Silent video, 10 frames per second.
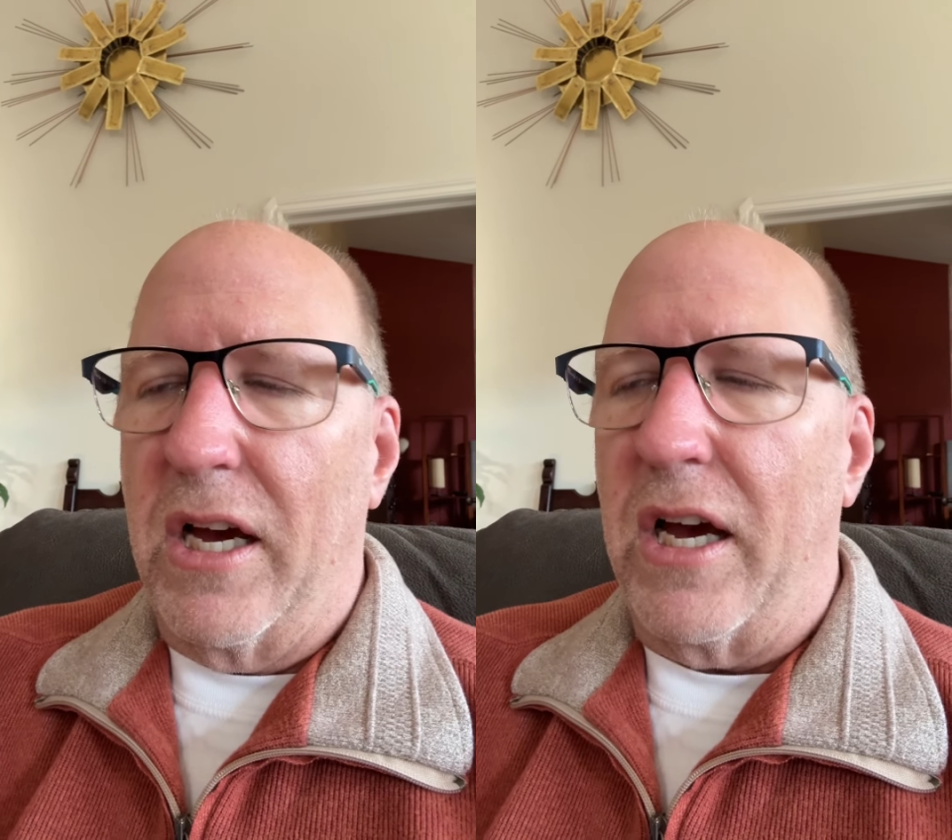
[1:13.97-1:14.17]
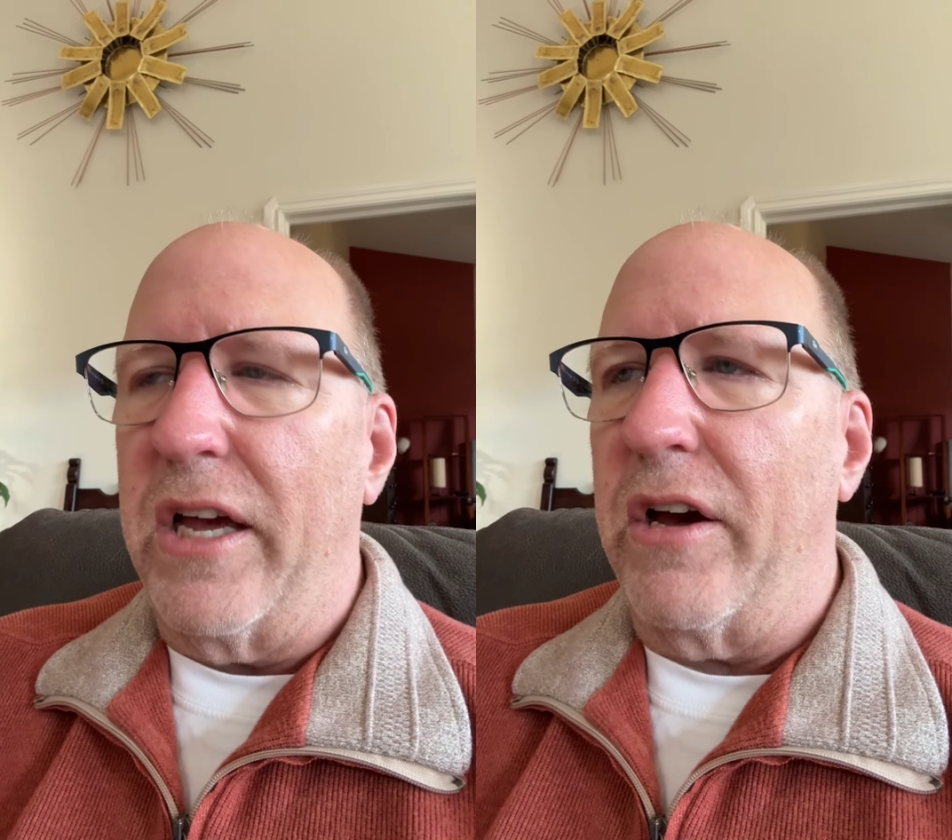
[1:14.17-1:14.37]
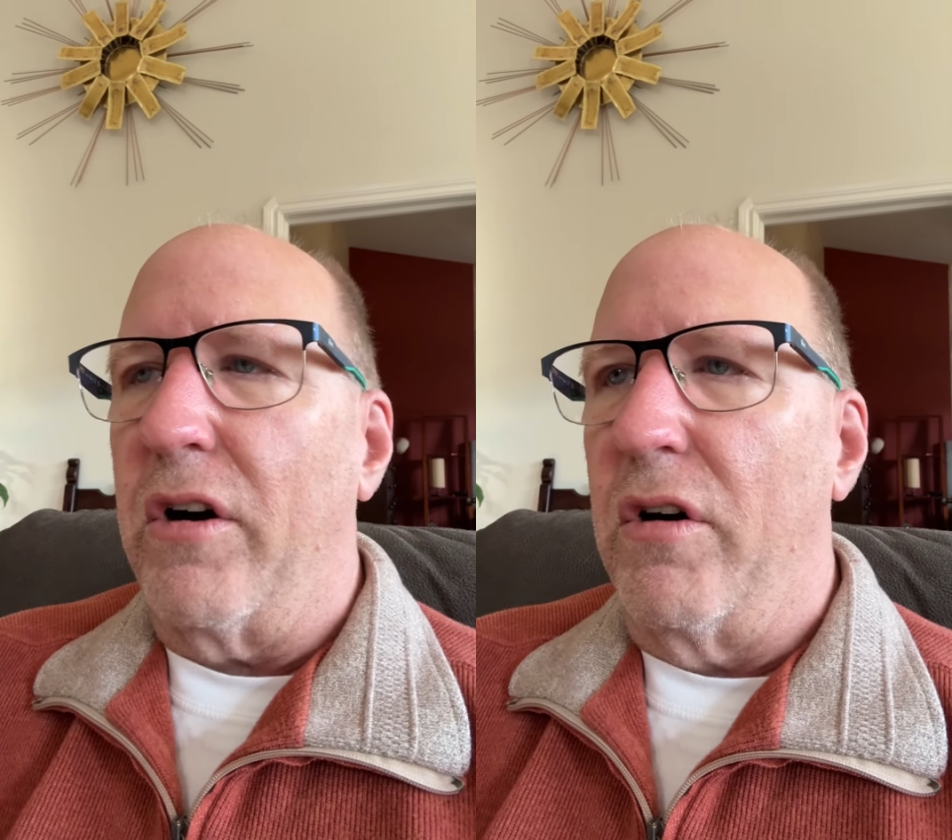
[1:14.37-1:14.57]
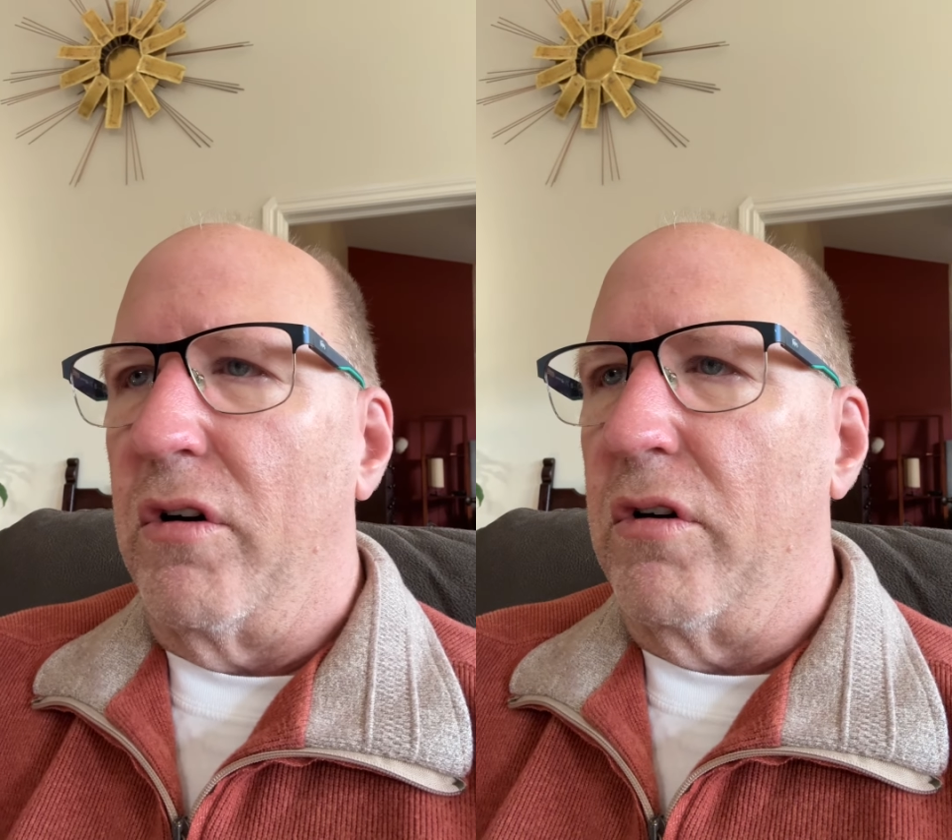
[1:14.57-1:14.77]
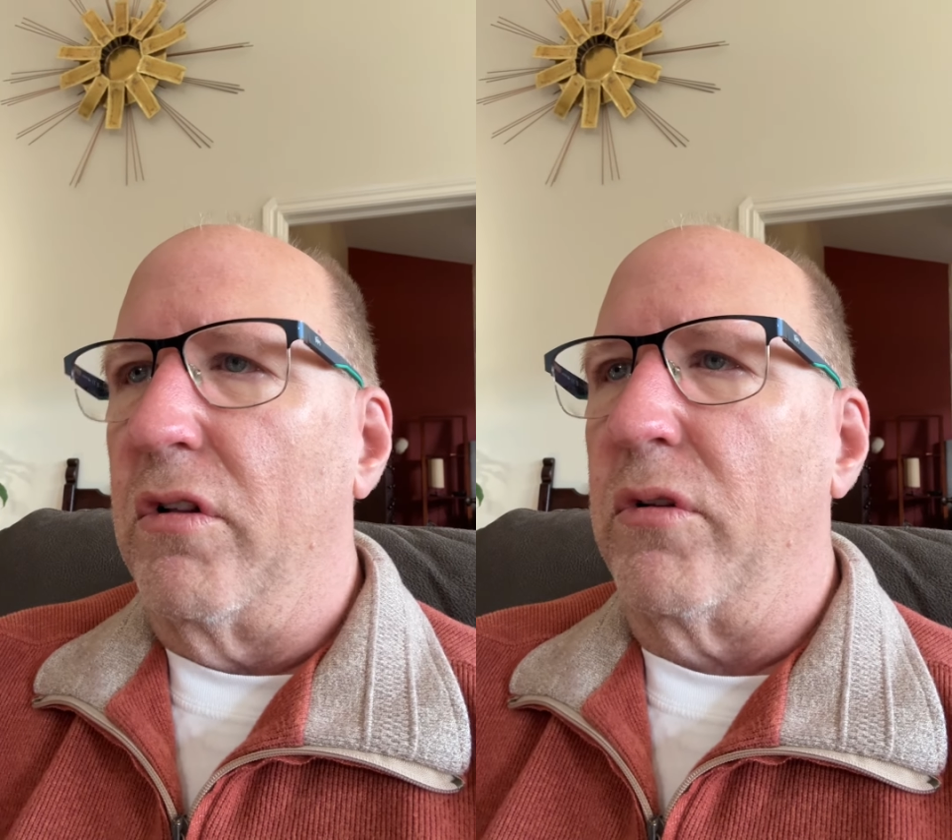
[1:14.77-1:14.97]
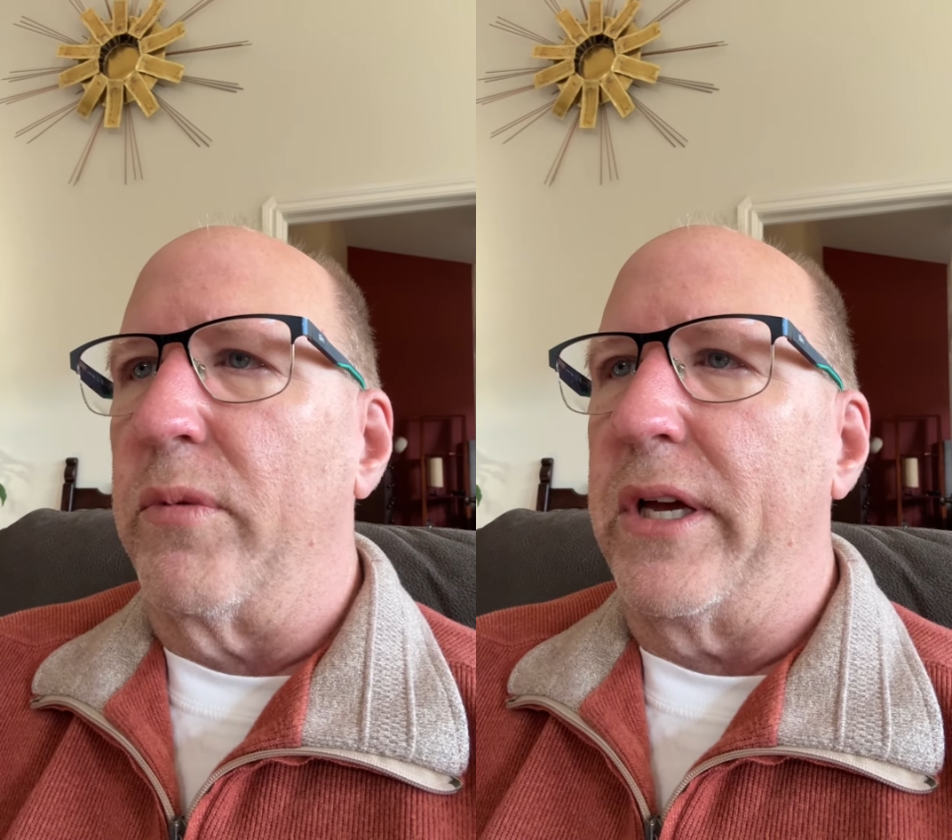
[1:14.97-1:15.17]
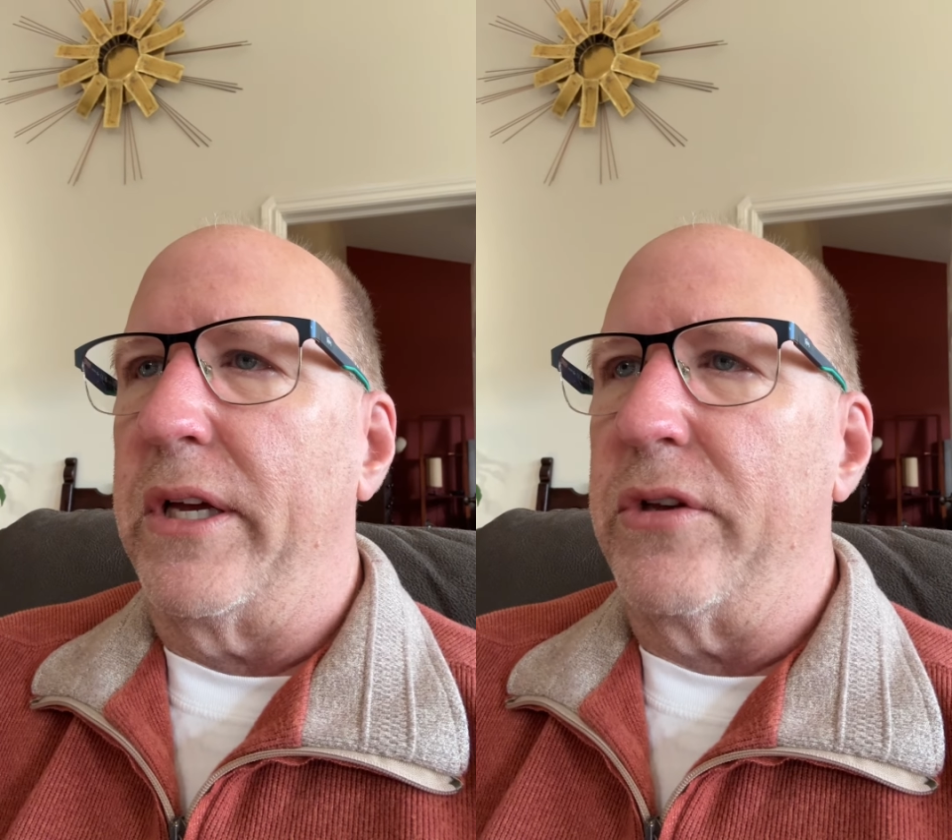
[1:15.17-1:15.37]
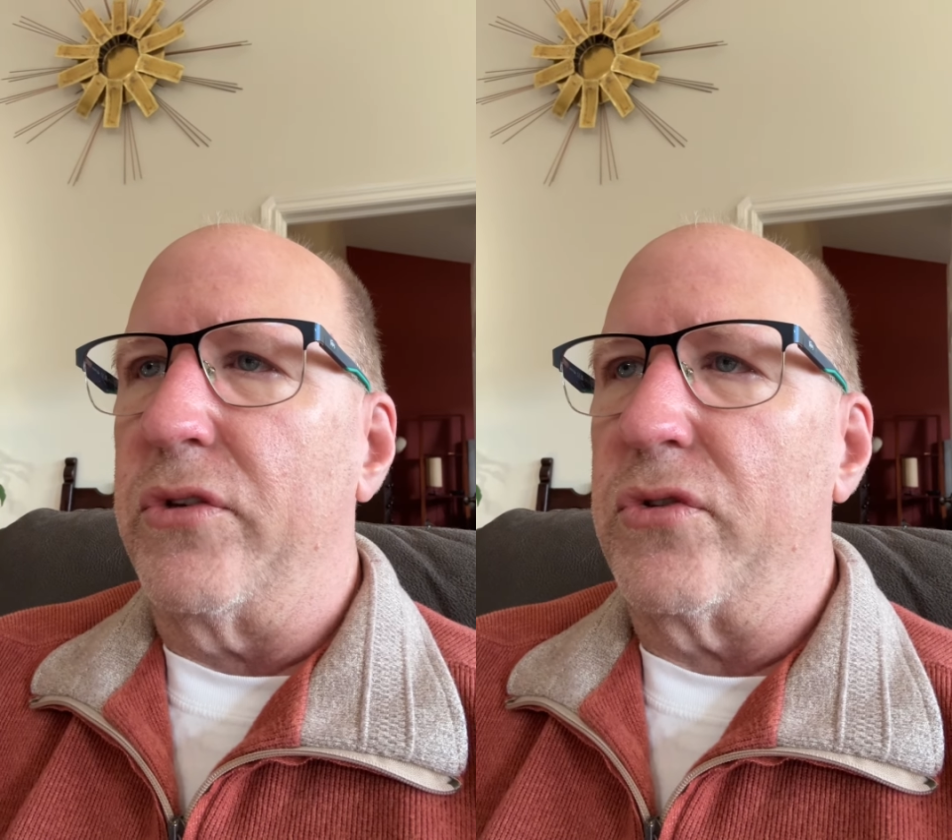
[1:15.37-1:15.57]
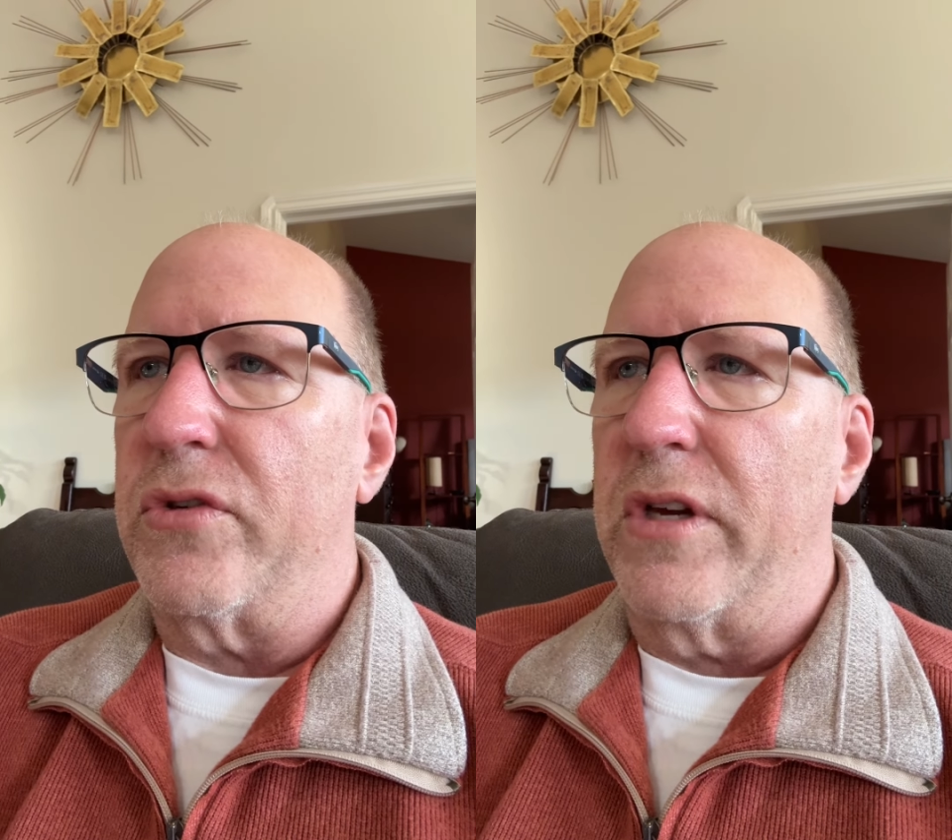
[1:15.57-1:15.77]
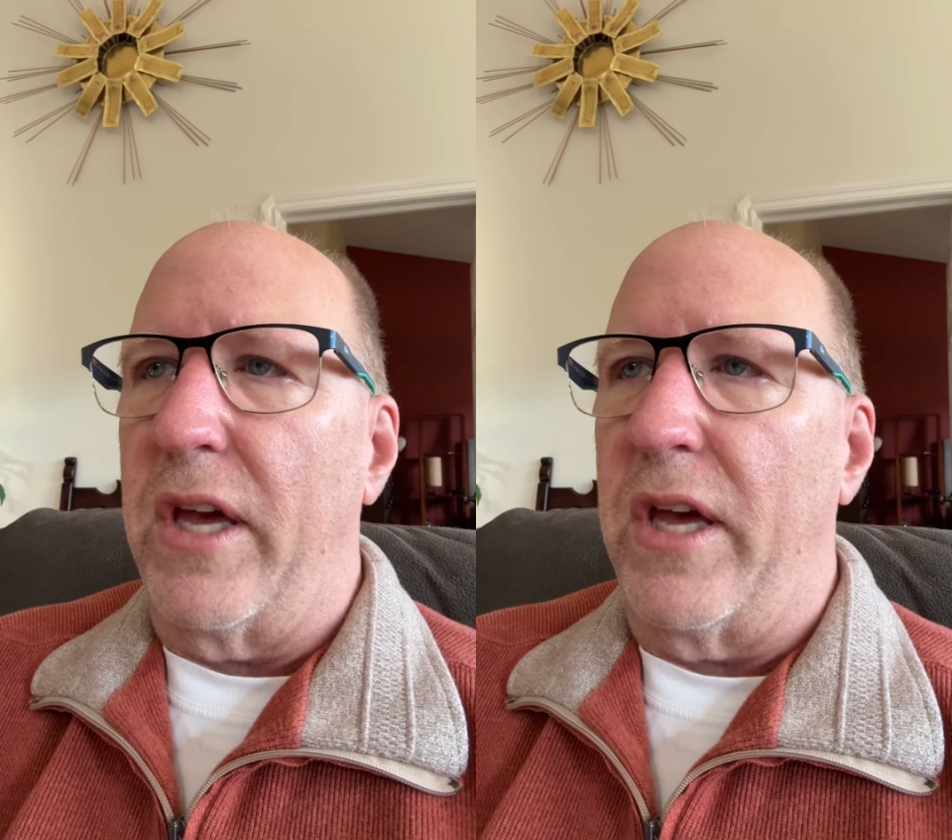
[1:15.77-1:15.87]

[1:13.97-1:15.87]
I always